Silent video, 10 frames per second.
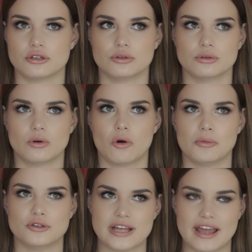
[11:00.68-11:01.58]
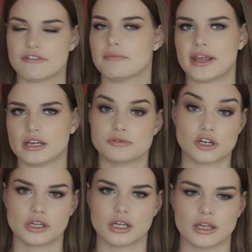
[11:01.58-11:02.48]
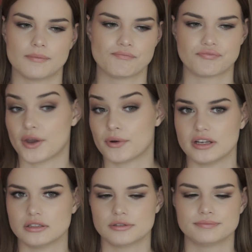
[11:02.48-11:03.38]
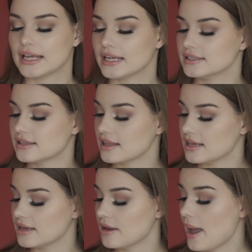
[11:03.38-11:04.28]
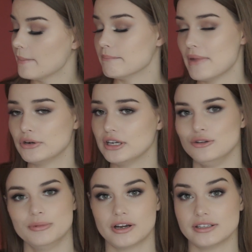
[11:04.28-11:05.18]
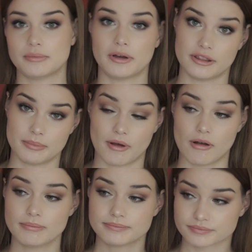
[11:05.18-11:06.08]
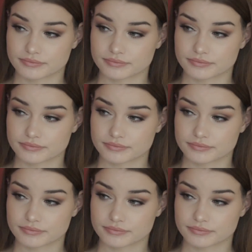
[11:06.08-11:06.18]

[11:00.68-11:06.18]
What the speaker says: to almost every makeup junkie there is. It is the Merry Luminizer by The Balm.